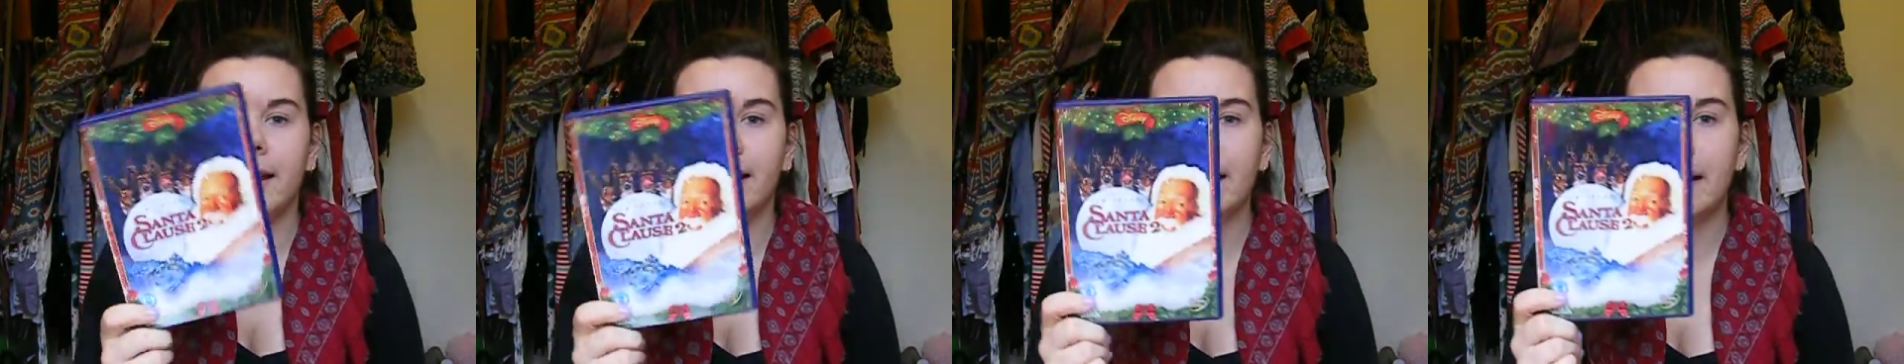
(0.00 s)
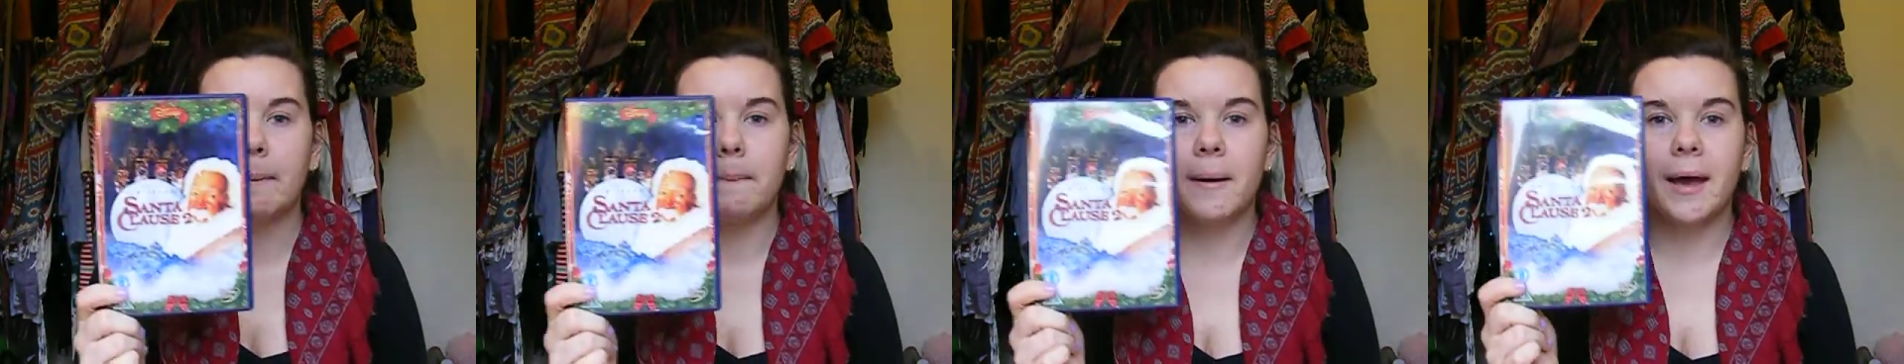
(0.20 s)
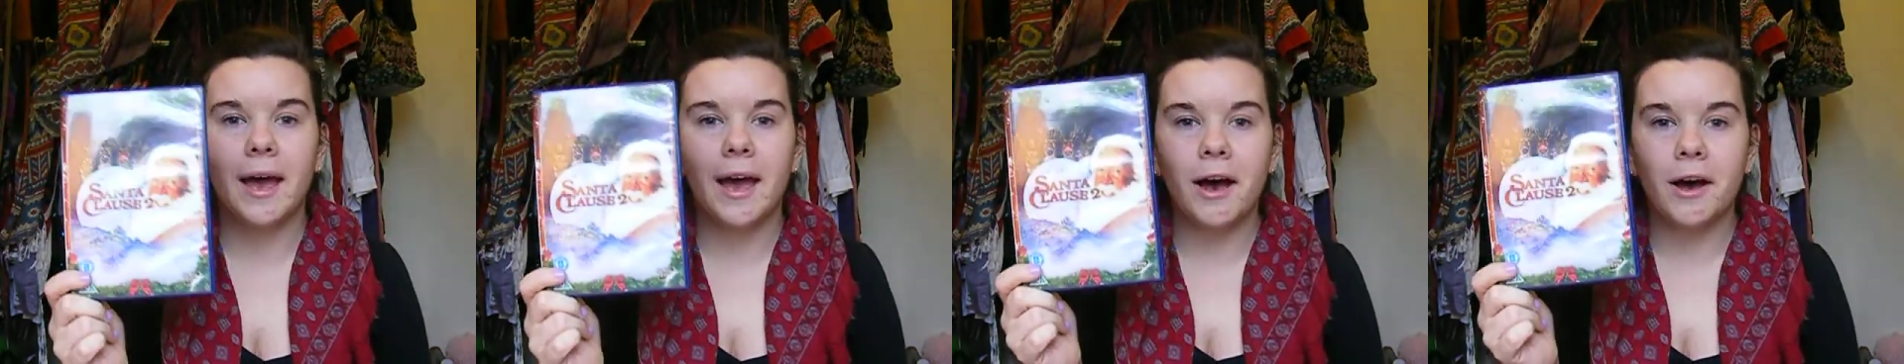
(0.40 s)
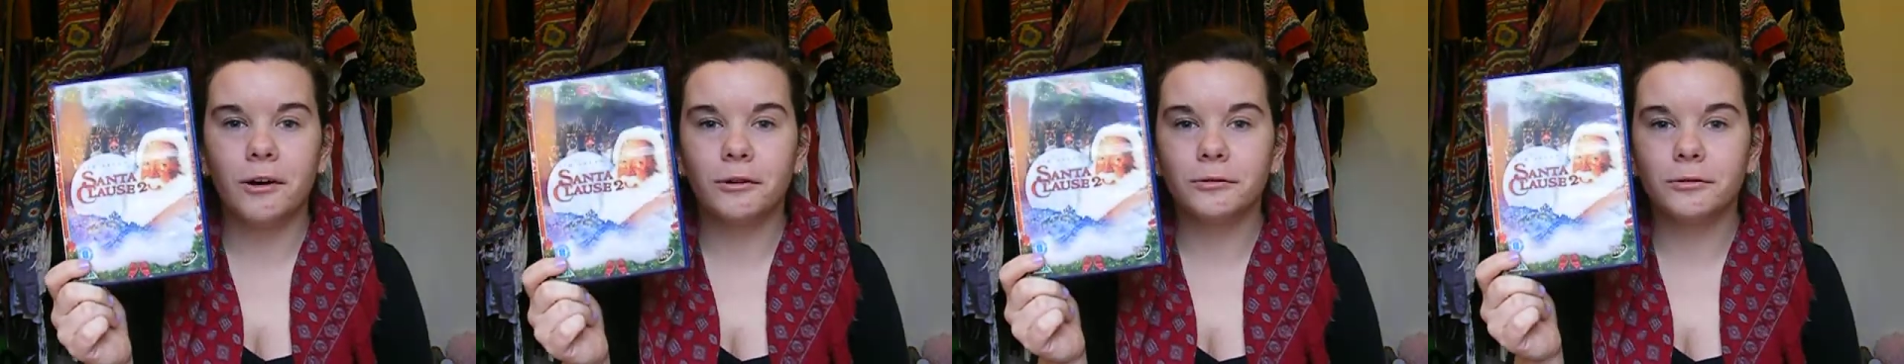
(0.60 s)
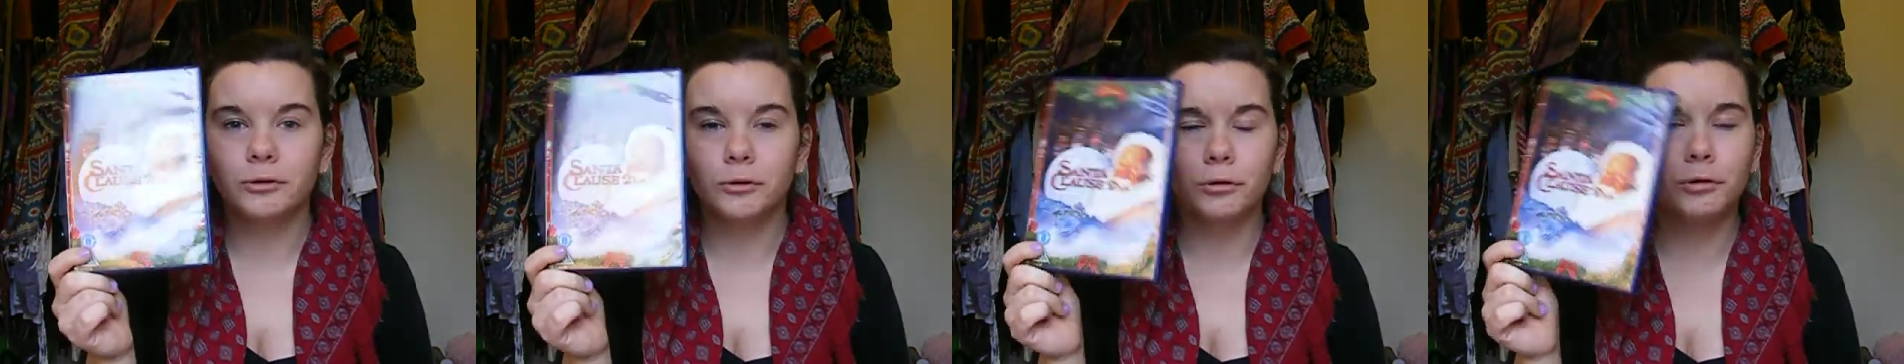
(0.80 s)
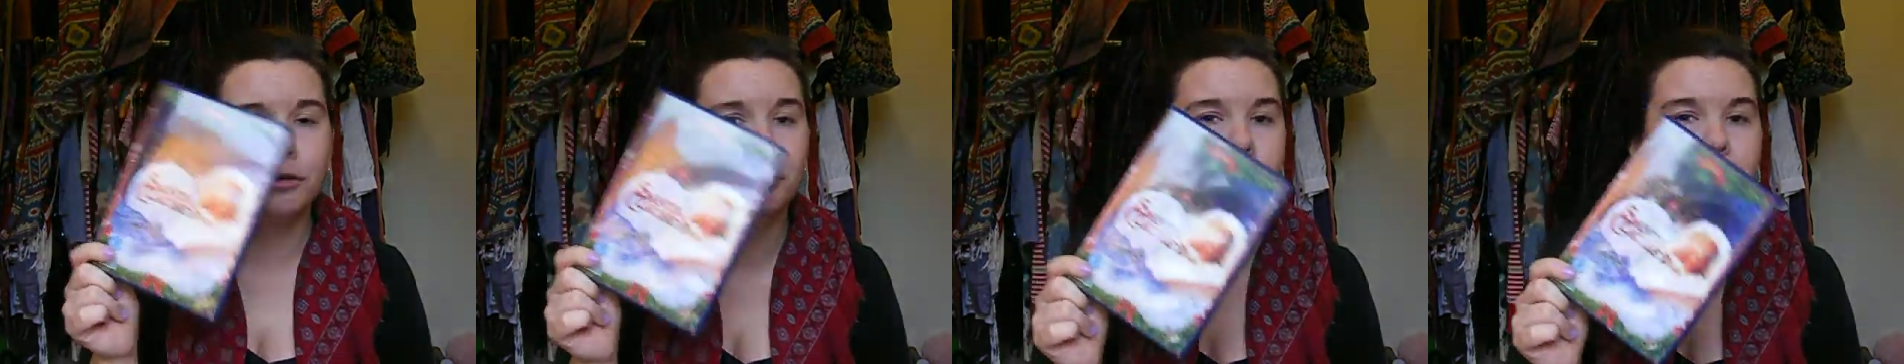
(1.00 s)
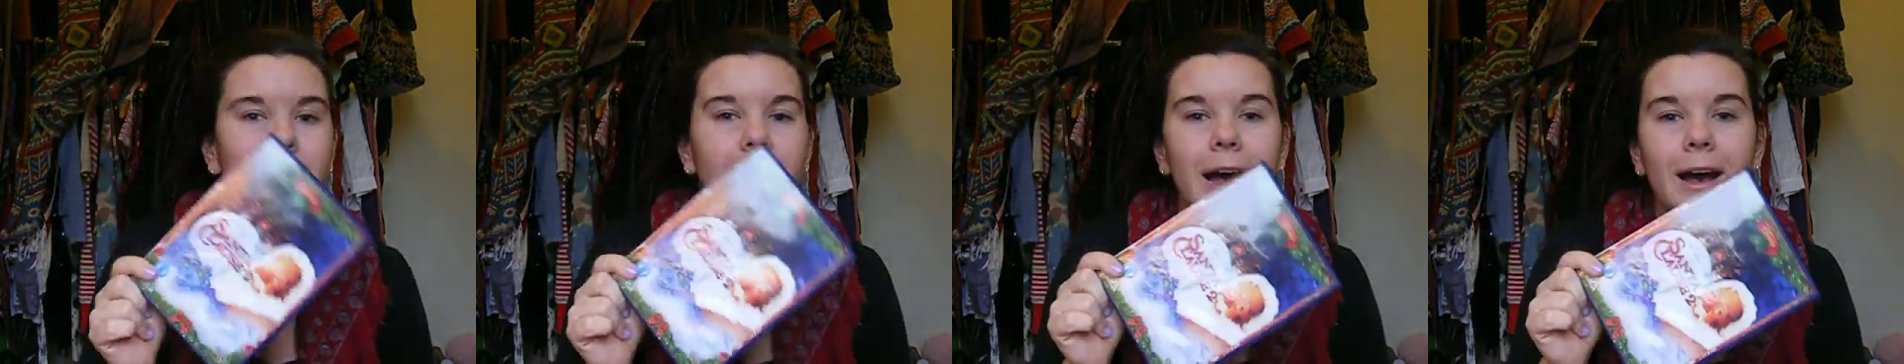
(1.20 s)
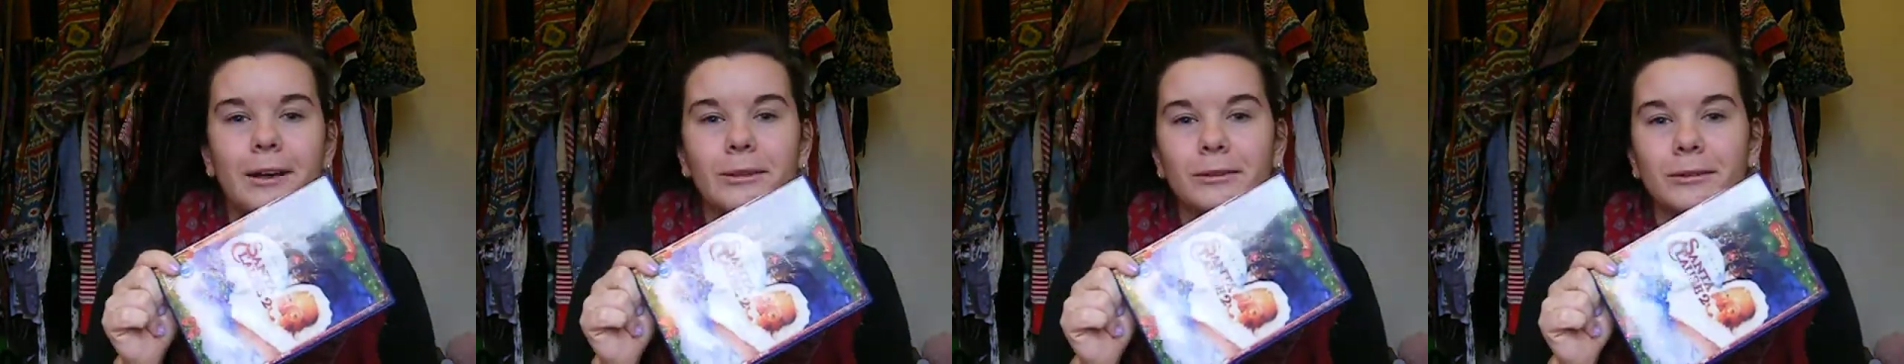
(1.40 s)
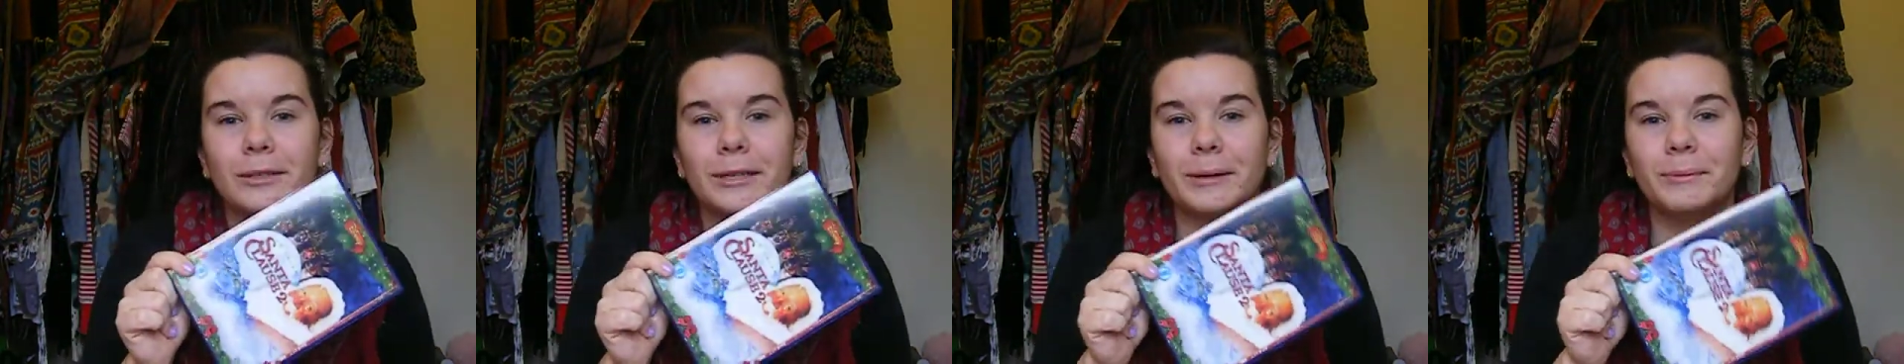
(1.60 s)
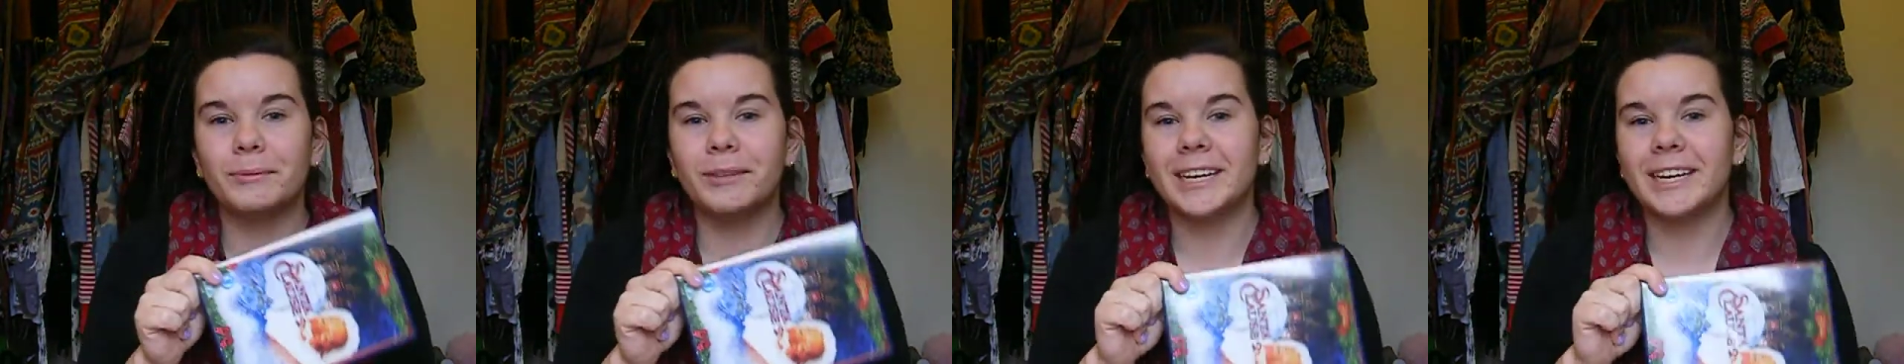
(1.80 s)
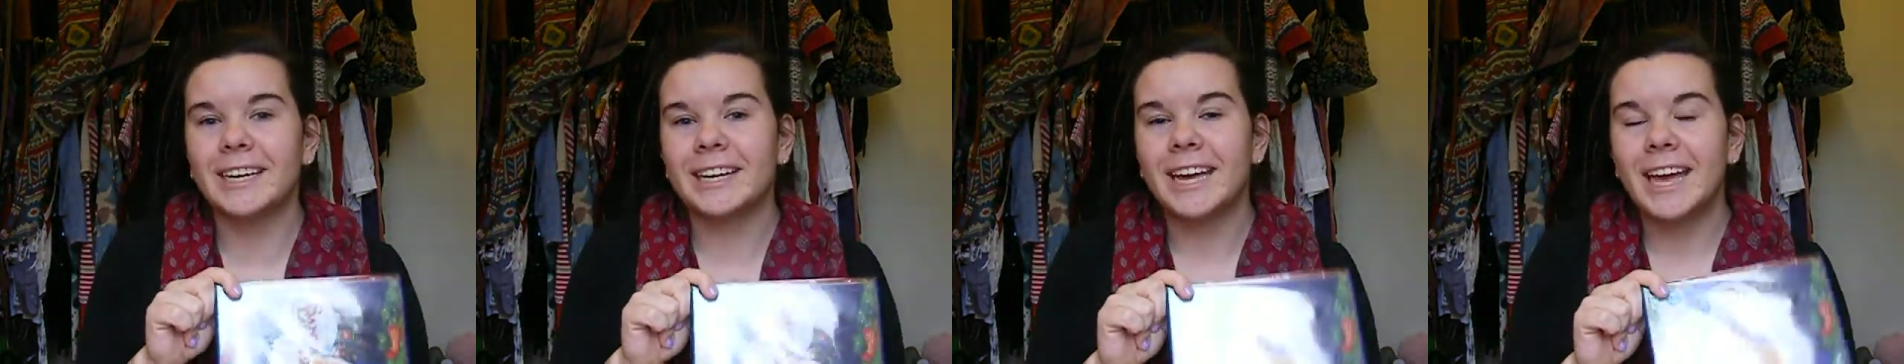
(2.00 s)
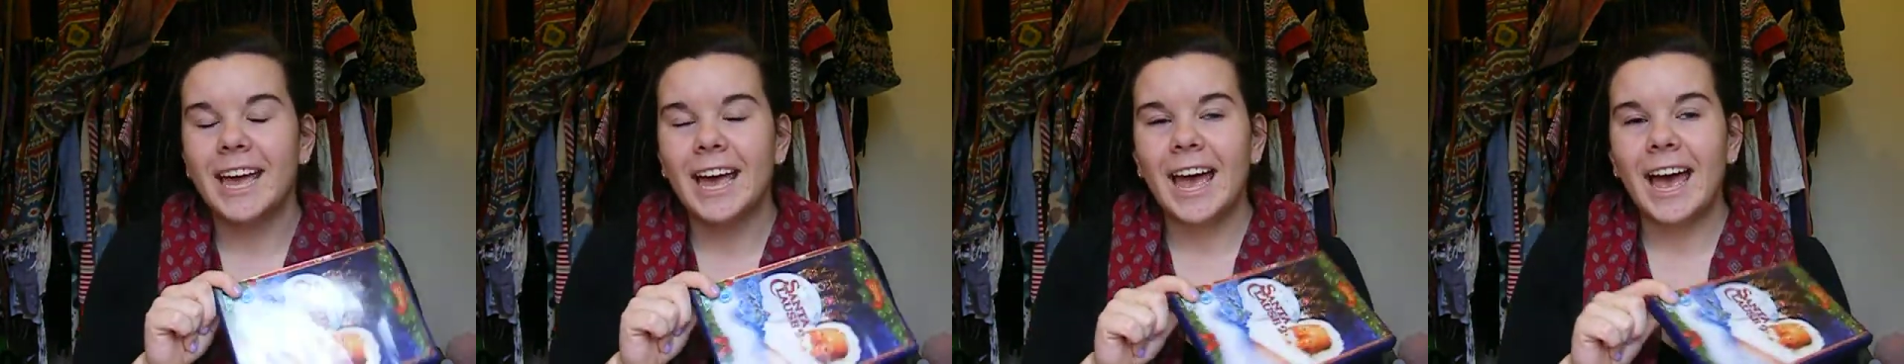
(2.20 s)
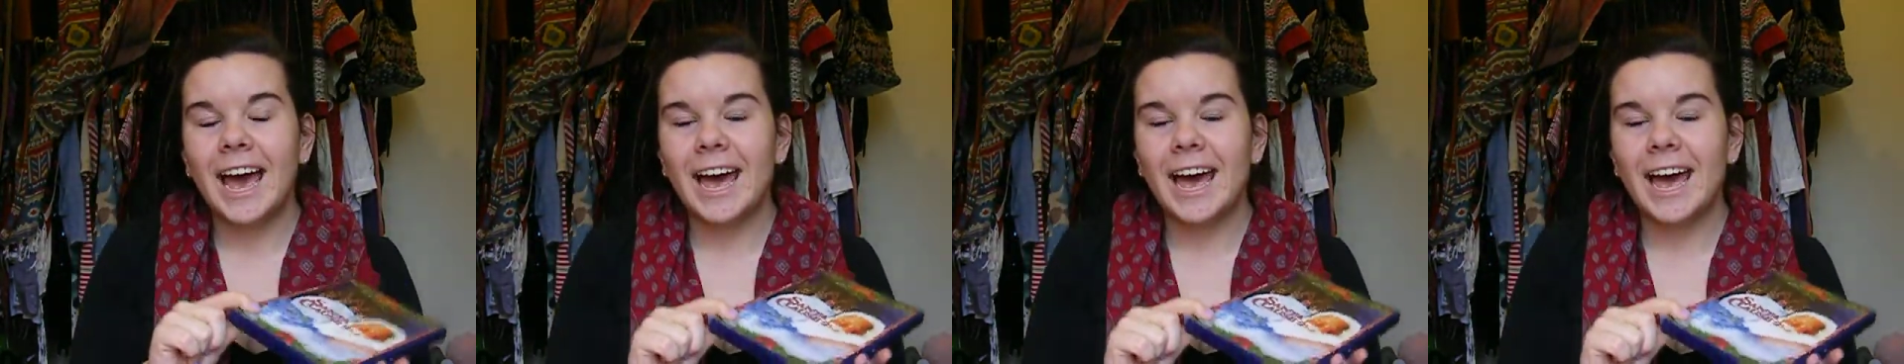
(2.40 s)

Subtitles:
like £1 or £2 or something